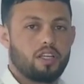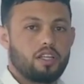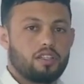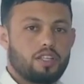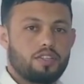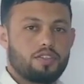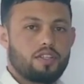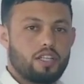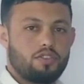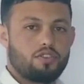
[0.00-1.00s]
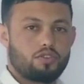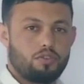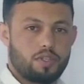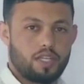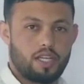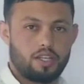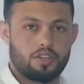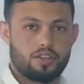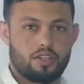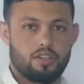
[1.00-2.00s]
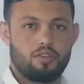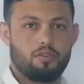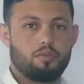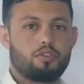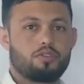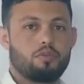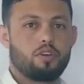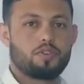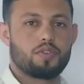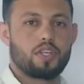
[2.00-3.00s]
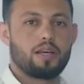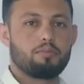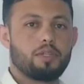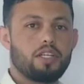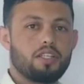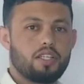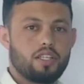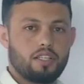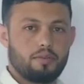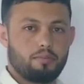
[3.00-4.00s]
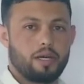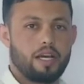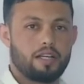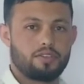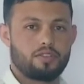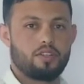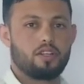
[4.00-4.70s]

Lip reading: This tense shows an action which was completed in the past,